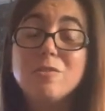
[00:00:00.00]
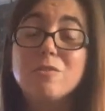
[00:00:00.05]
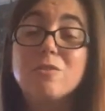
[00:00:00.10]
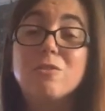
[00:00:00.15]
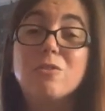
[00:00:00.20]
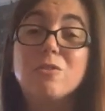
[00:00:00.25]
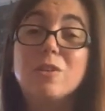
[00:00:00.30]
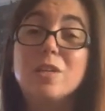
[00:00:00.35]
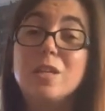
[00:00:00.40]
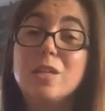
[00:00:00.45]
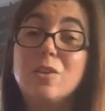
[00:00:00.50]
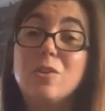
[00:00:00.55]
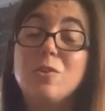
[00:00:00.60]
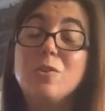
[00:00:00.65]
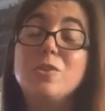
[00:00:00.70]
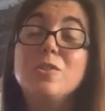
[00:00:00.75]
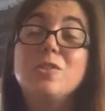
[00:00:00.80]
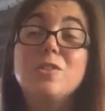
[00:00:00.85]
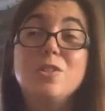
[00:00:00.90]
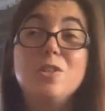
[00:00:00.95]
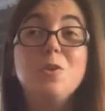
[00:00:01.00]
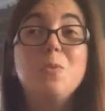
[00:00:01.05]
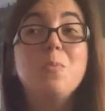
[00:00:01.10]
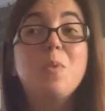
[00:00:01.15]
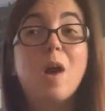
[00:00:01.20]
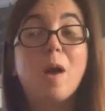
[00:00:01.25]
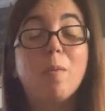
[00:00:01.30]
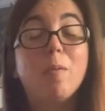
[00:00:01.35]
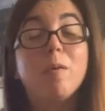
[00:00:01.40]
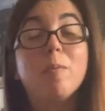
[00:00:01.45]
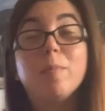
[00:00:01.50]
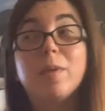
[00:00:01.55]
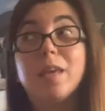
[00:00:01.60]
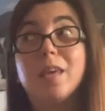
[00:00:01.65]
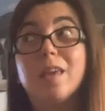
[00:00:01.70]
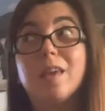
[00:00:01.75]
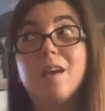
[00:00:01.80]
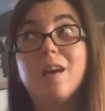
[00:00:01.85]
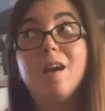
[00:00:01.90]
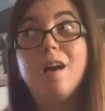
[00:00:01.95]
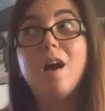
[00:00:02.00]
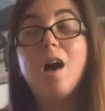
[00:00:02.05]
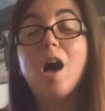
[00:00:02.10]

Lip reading: so it'll still probably be